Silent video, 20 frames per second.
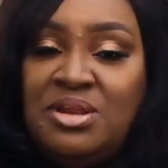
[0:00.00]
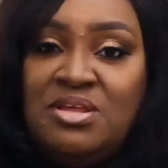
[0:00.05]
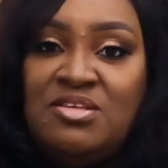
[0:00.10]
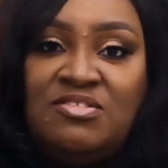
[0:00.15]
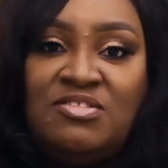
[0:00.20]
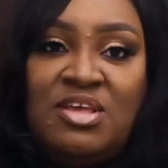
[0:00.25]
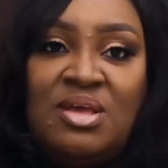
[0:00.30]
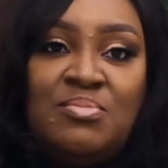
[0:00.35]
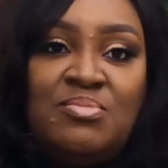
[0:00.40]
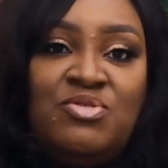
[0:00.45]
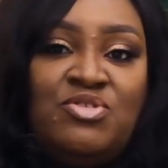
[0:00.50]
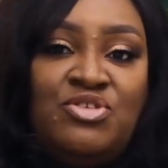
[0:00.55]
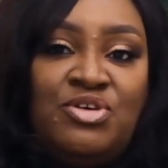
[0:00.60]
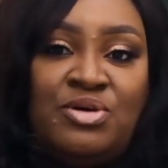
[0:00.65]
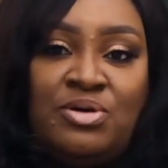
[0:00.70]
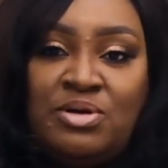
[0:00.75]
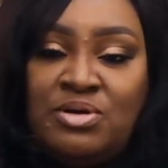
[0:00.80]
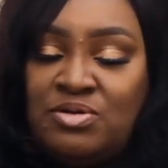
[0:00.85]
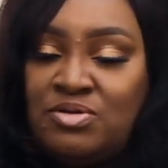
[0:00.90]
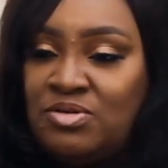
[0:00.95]
in the same
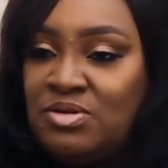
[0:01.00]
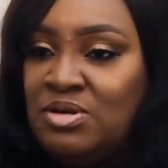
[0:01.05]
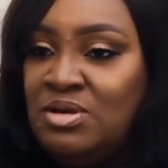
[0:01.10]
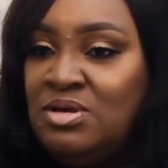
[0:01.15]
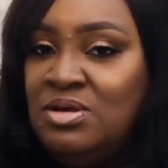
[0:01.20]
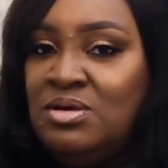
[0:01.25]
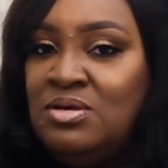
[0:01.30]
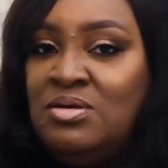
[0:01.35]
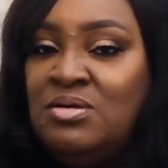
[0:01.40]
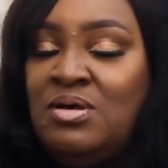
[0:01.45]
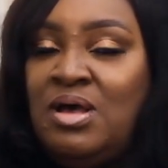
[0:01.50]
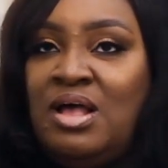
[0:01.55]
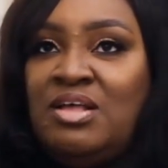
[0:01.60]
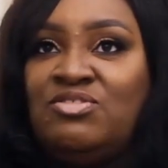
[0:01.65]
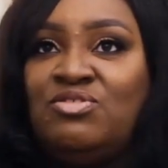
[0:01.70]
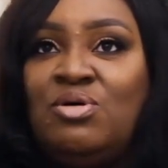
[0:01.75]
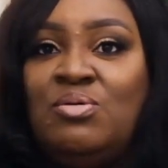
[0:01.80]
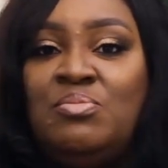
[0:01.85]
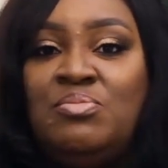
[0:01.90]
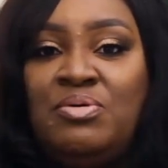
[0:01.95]
church.
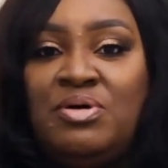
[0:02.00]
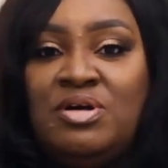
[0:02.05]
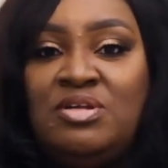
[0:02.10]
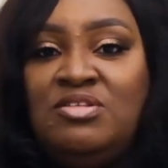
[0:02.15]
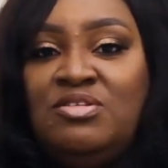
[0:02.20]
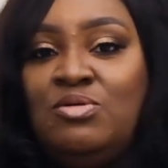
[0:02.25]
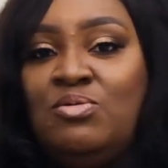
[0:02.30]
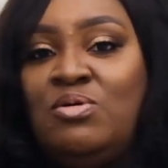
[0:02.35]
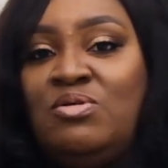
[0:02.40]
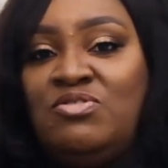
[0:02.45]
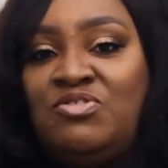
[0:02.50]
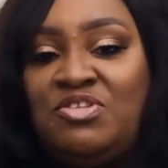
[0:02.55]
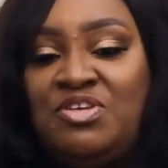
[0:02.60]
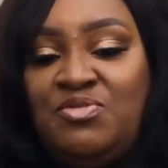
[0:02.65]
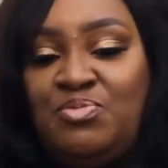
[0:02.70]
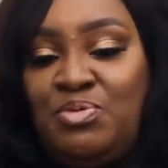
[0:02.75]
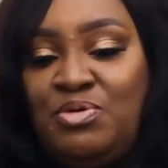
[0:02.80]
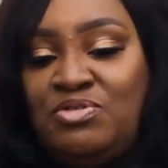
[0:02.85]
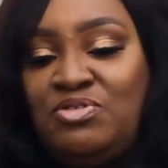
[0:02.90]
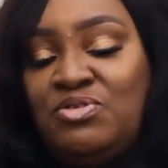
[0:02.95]
At some point he was
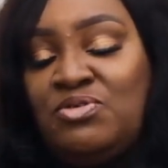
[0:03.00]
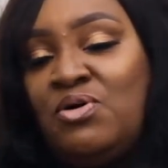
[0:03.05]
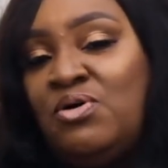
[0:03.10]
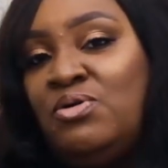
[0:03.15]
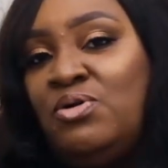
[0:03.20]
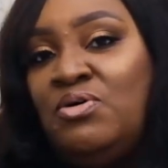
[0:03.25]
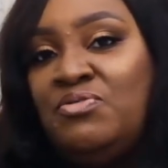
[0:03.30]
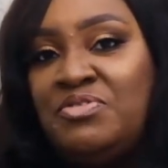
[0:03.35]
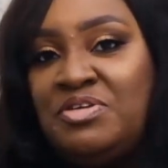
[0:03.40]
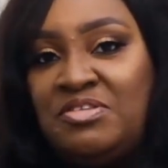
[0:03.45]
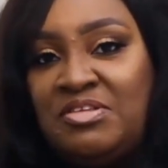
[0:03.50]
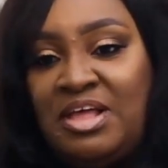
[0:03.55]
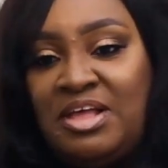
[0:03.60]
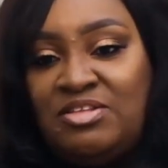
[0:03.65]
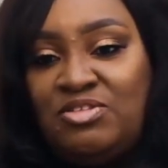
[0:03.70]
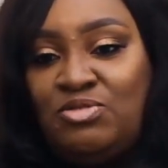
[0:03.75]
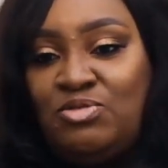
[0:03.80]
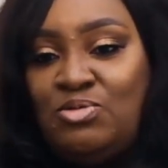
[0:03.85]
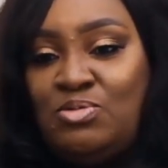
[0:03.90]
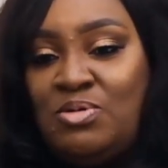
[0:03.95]
chief protocol
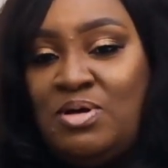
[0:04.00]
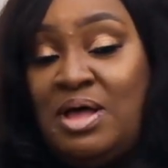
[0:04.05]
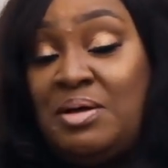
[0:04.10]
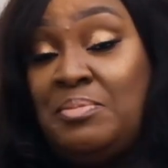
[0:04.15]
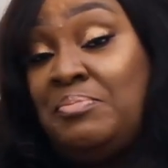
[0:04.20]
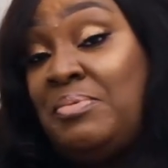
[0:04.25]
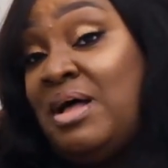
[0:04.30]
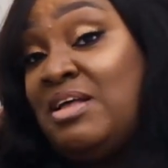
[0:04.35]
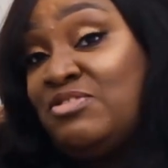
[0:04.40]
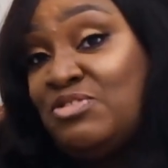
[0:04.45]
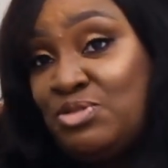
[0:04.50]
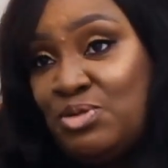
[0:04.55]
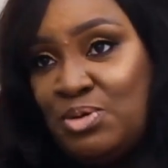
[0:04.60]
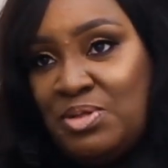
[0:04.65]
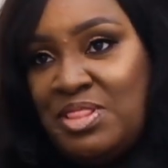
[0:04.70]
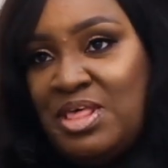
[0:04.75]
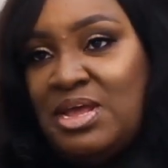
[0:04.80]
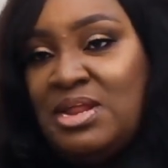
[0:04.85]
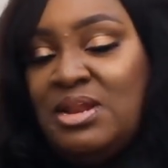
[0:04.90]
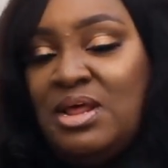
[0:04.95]
officer to a
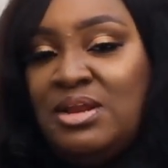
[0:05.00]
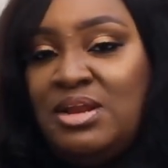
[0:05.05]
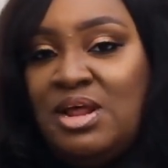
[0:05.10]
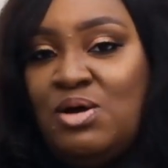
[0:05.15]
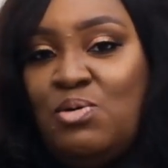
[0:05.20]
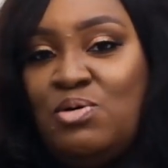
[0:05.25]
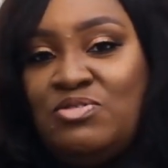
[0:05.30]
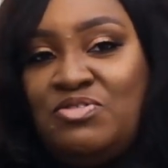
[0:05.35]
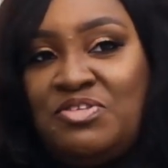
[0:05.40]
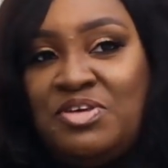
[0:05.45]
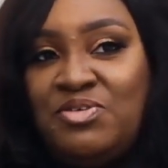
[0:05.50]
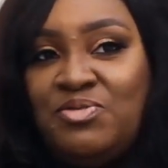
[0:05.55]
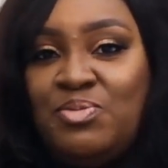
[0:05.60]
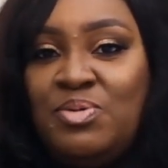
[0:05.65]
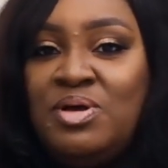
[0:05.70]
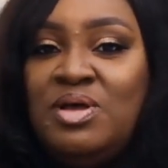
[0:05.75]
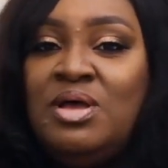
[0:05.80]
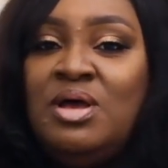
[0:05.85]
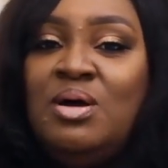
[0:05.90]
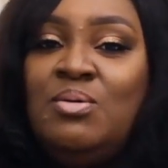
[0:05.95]
pastor then, and I was
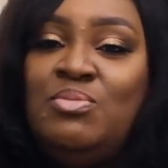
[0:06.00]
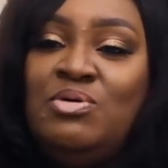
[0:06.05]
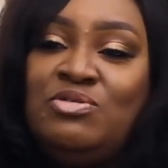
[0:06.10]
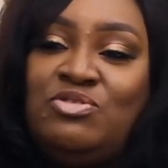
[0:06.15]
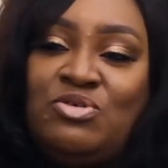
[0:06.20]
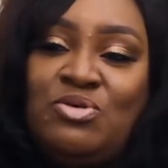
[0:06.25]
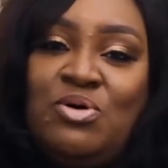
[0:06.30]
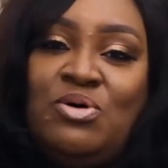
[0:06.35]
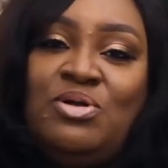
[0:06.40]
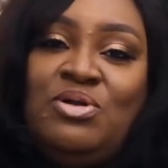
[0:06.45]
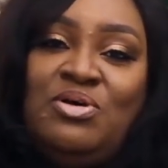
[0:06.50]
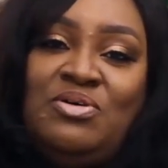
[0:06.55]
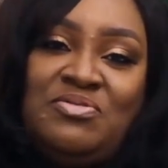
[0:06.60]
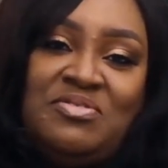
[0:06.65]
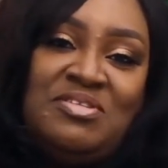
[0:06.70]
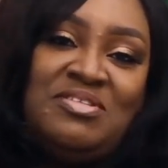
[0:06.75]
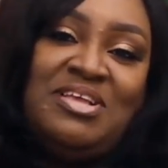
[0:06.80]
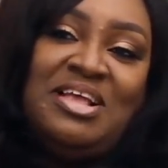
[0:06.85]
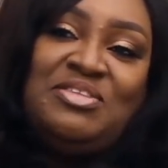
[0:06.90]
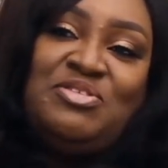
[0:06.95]
chief protocol
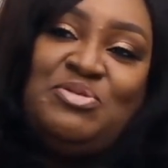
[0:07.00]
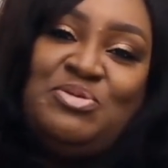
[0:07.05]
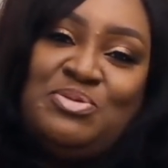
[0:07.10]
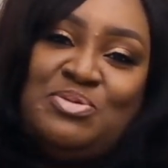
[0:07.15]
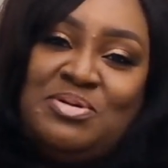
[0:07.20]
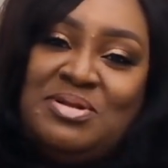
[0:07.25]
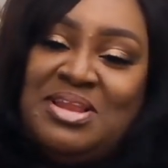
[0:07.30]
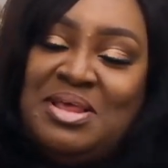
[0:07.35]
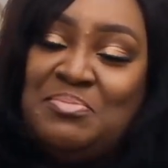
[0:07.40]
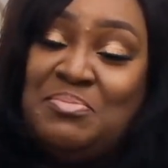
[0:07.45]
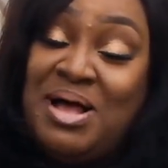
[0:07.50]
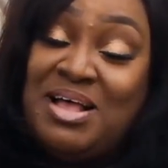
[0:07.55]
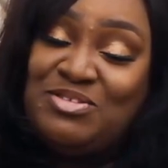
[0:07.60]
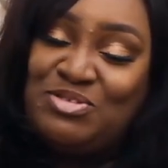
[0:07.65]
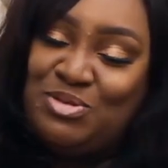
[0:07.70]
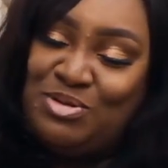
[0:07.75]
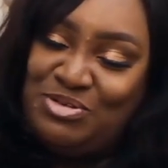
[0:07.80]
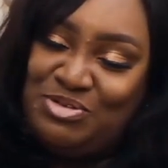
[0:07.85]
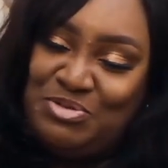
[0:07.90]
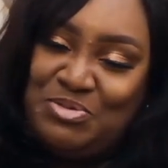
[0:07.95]
officer to the
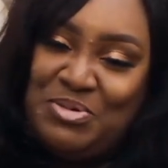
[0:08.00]
pastor's